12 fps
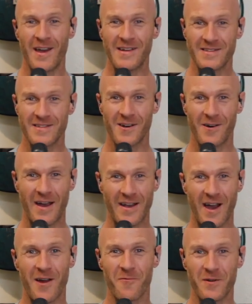And so I
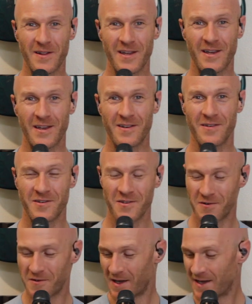got really
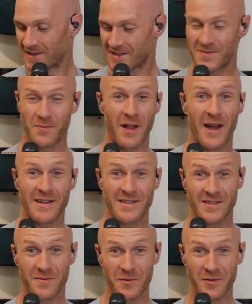into splash
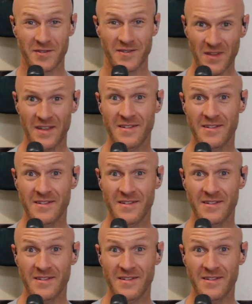cymbals.